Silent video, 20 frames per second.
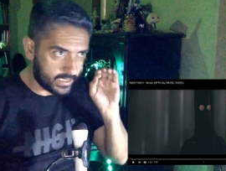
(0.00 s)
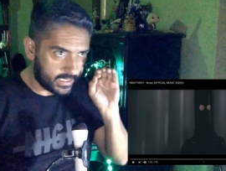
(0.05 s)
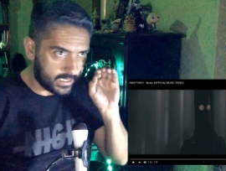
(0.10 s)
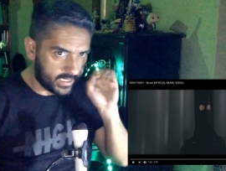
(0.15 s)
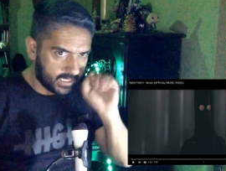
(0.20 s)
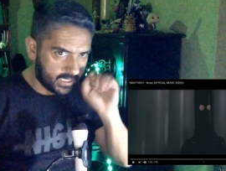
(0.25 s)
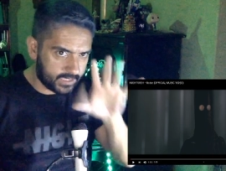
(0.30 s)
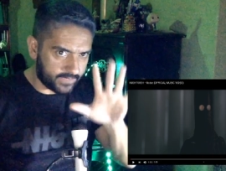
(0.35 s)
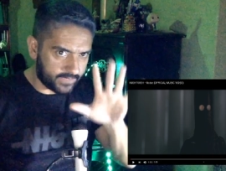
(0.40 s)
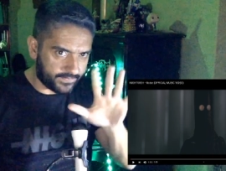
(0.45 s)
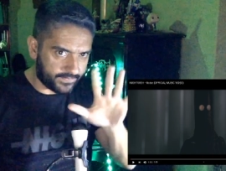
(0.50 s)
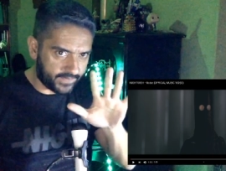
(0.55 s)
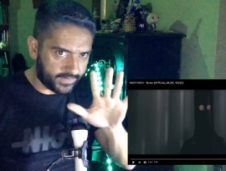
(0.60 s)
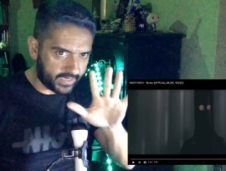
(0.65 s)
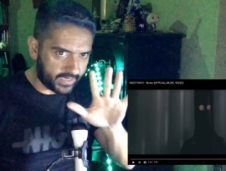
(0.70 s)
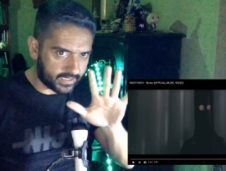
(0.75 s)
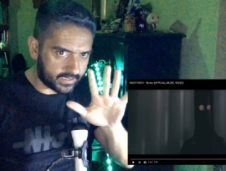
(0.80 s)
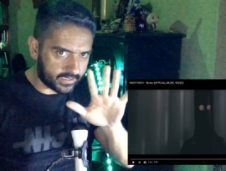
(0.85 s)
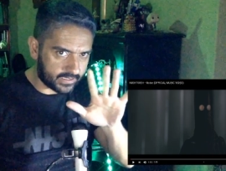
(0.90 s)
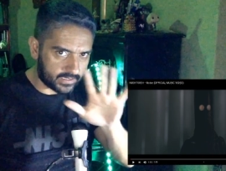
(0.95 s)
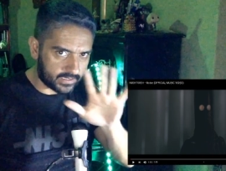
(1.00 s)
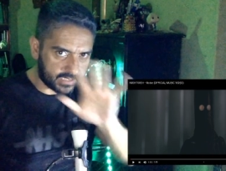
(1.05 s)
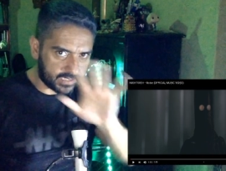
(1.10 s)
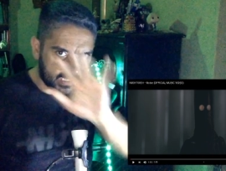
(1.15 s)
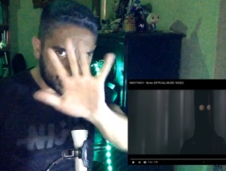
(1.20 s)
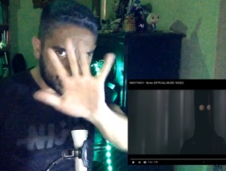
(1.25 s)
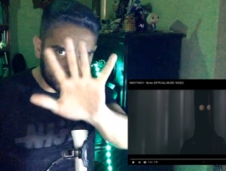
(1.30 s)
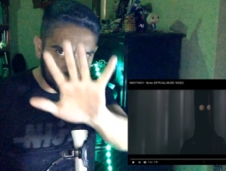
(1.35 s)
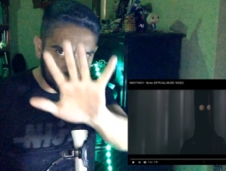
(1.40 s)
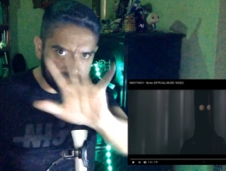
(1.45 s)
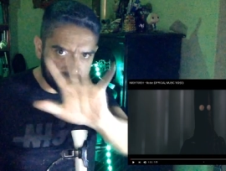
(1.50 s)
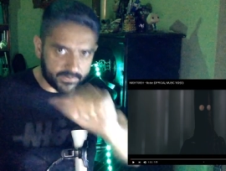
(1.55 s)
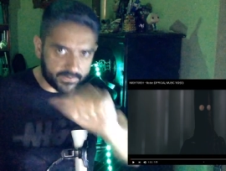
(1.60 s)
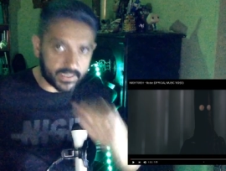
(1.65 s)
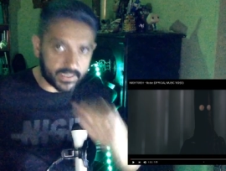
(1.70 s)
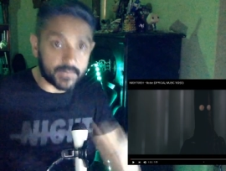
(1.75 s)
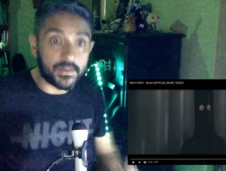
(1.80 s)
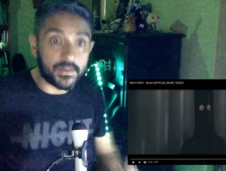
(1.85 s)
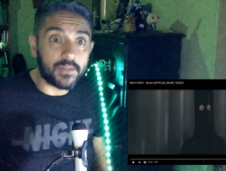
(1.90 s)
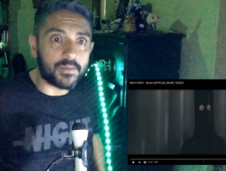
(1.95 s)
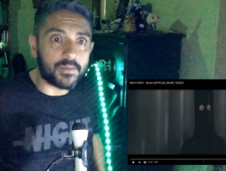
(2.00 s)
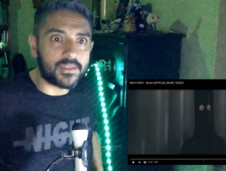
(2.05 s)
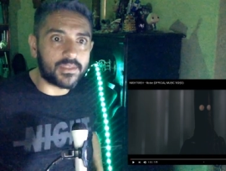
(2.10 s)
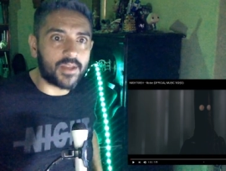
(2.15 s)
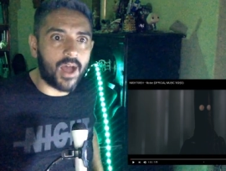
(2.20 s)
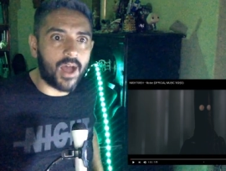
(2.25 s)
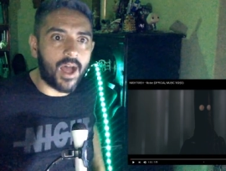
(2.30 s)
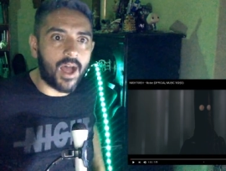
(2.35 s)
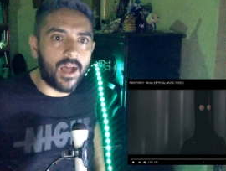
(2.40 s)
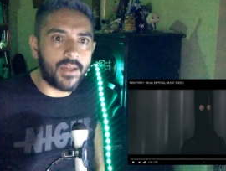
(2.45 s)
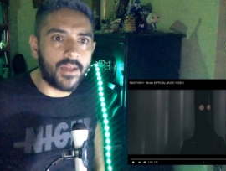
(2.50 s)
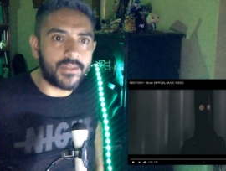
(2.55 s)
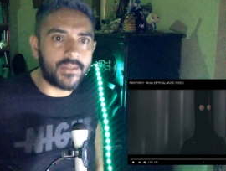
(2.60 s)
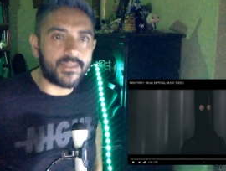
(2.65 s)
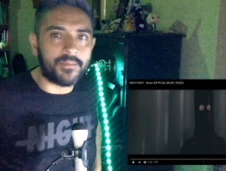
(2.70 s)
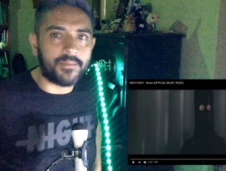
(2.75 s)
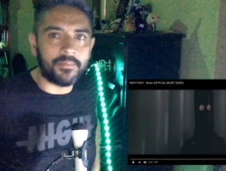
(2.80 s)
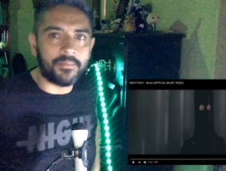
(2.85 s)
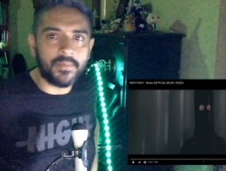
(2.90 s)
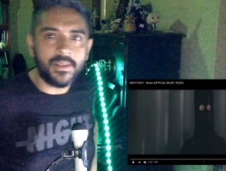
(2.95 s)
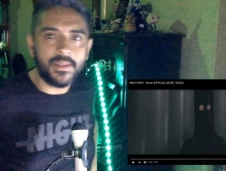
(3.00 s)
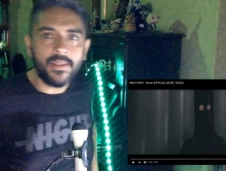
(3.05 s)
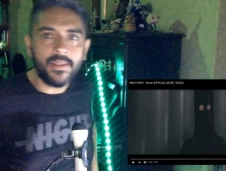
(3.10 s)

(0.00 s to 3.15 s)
On the face on the face, but it was awesome.